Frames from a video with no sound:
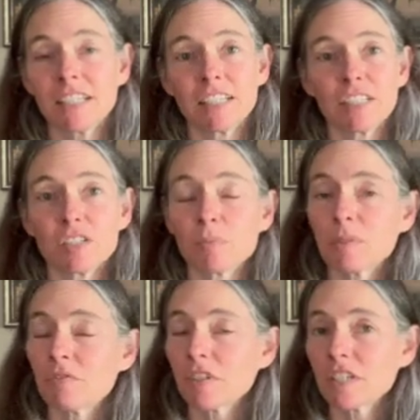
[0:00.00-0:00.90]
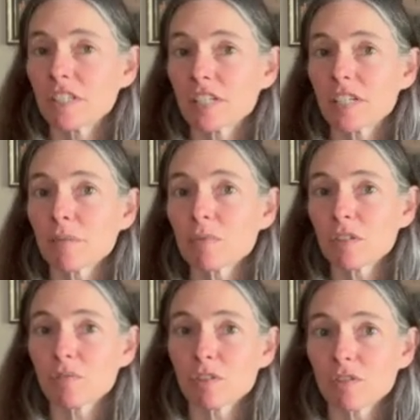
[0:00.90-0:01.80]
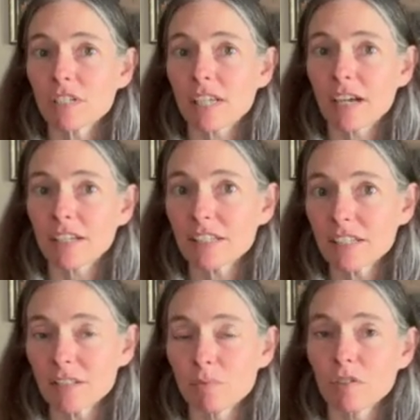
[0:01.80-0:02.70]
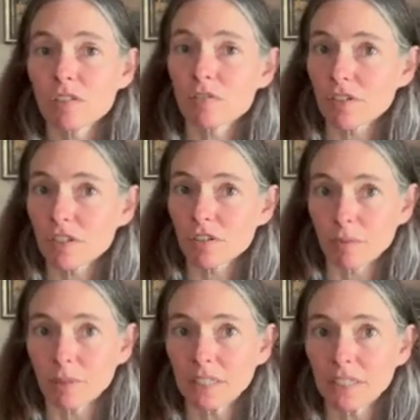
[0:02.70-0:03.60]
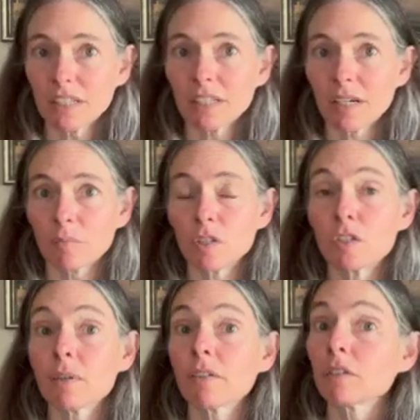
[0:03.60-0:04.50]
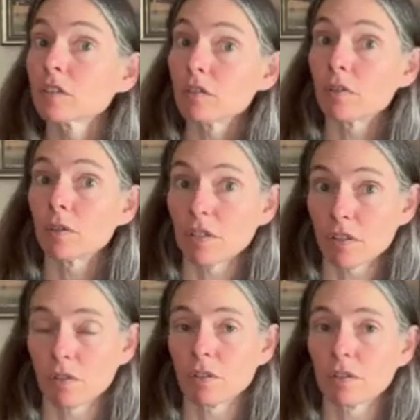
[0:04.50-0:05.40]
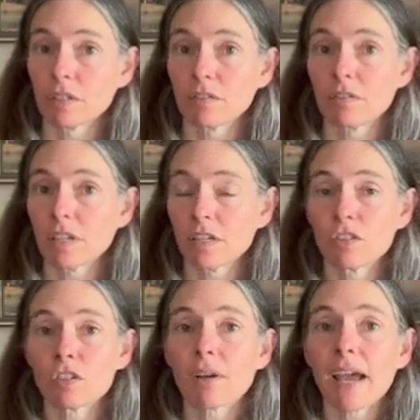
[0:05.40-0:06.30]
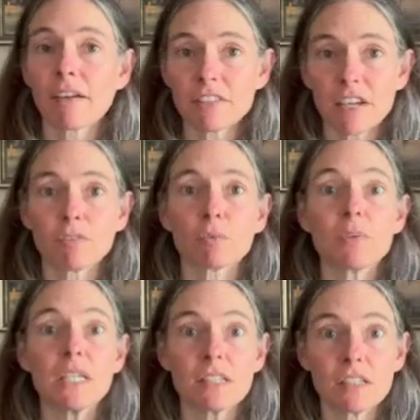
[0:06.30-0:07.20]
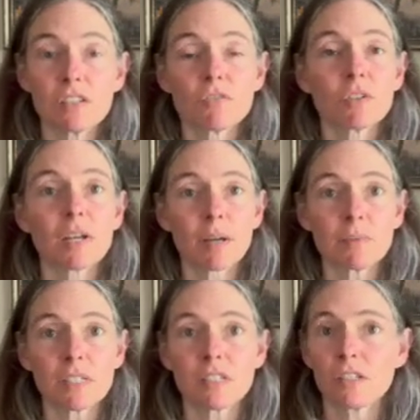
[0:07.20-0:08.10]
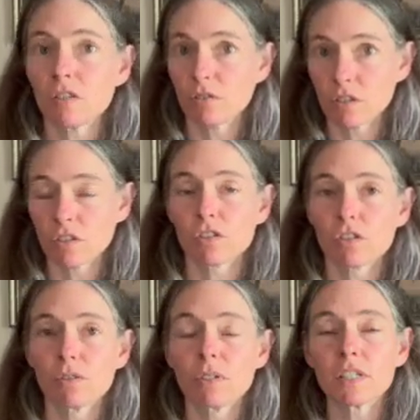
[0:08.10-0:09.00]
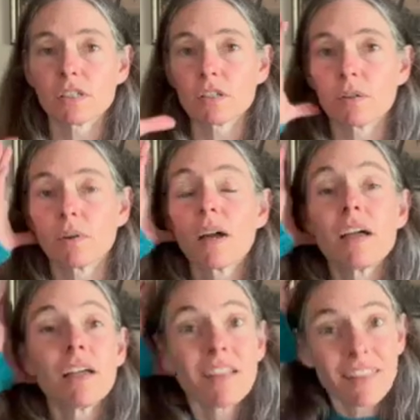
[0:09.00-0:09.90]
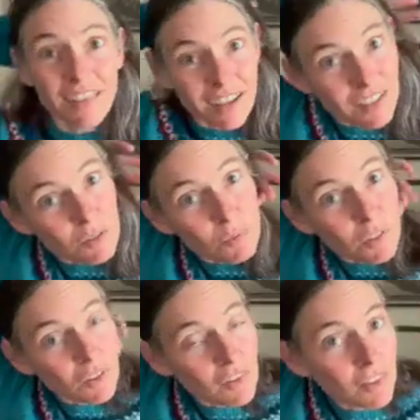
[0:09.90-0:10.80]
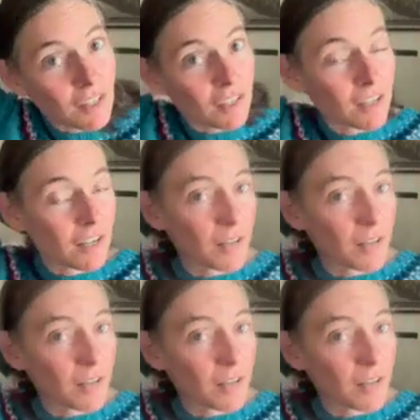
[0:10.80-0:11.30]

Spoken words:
there's been various attempts to restrict access, which is very troubling. We do have early voting, though. You don't have to have a reason to vote absentee. You can just do it. So that is one good thing.